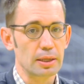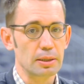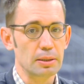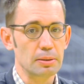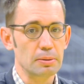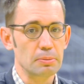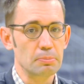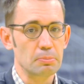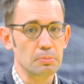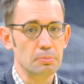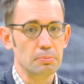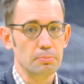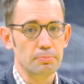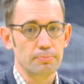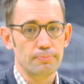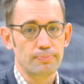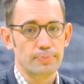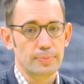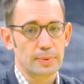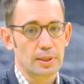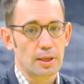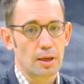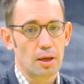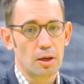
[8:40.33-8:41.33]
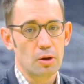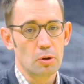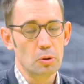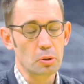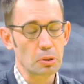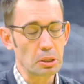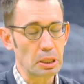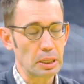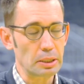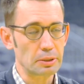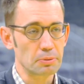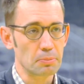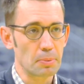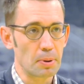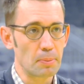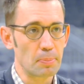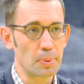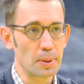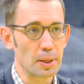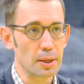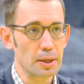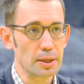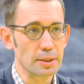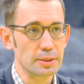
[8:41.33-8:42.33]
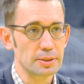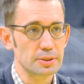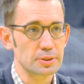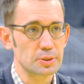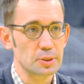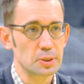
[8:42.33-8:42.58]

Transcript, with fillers: I owe a lot to my parents,